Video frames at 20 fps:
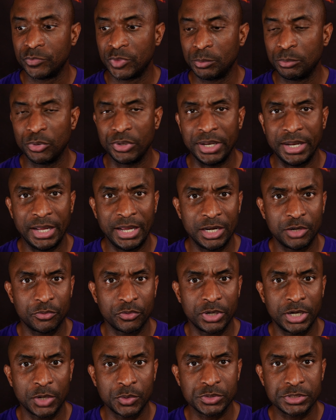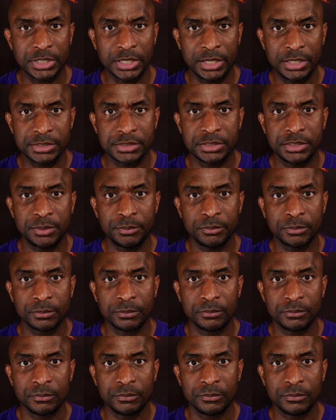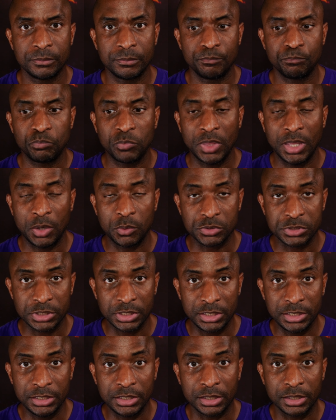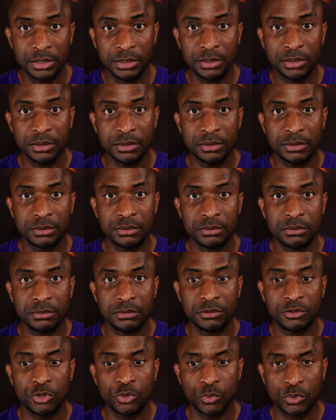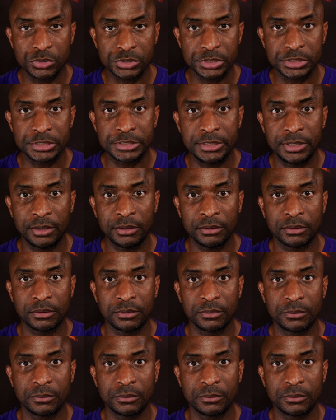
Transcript: But the hand of God was against them and it was to lead a king towards his death?